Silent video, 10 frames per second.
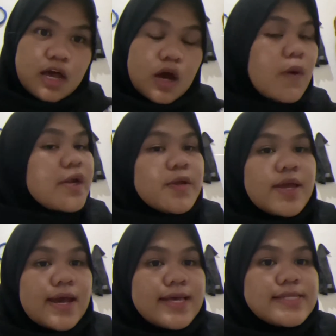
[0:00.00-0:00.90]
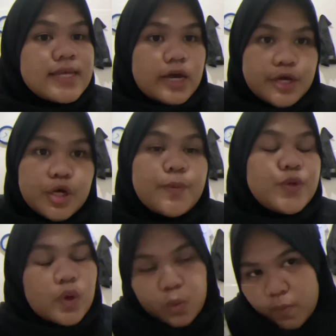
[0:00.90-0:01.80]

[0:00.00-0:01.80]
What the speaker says: How are you guys? I hope you're